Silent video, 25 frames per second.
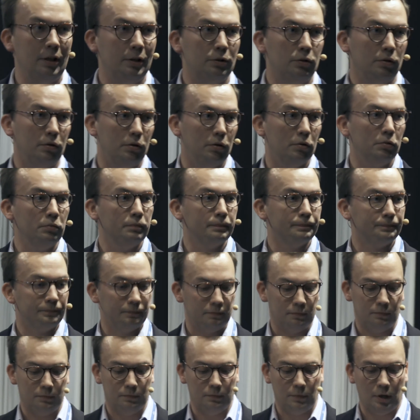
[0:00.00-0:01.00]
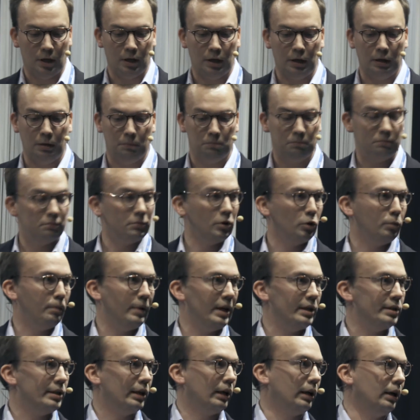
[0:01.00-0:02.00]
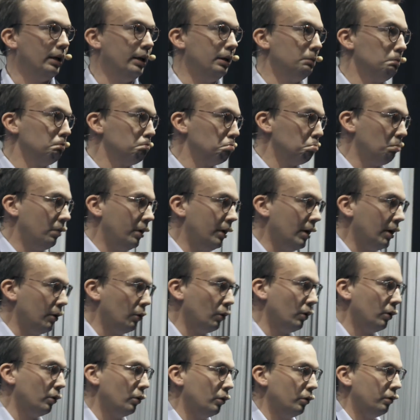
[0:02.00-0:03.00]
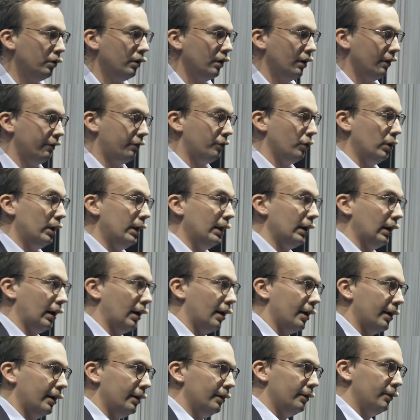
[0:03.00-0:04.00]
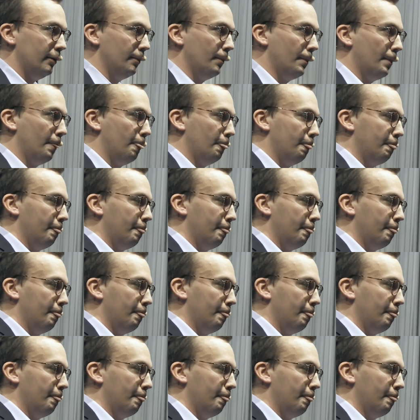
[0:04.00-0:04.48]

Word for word: what you need to do, um, you basically download a free client.